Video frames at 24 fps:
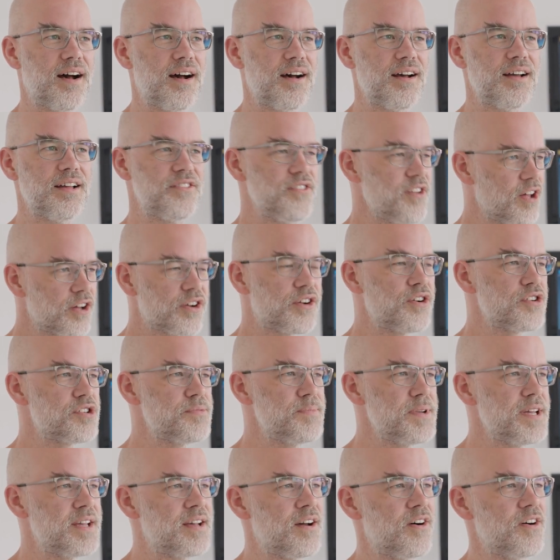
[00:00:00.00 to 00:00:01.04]
It's not going to
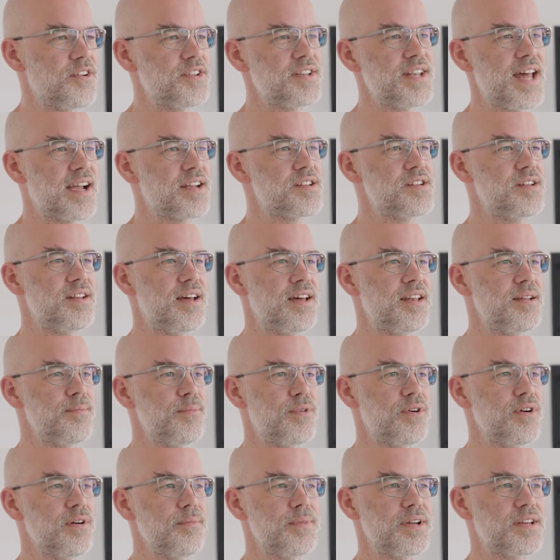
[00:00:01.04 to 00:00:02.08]
be called an action
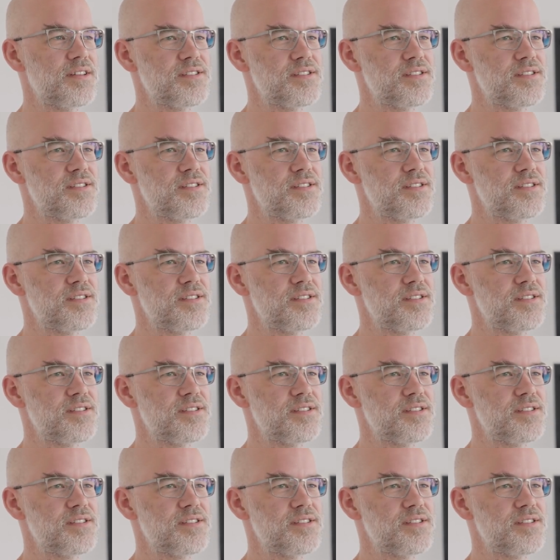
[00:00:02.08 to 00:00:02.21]
anymore because it's